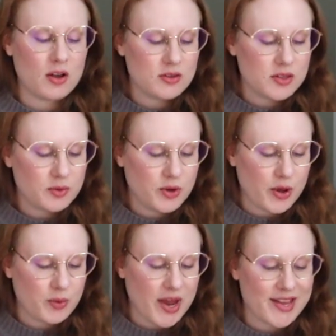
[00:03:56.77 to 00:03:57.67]
also
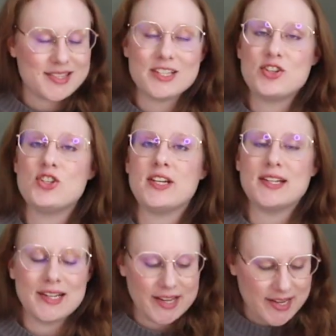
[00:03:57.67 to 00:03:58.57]
known as the
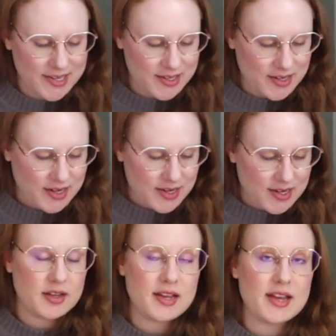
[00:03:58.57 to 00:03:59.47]
Quilin,
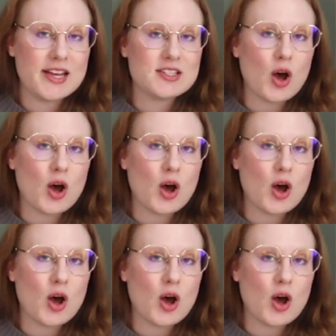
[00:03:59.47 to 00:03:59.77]
is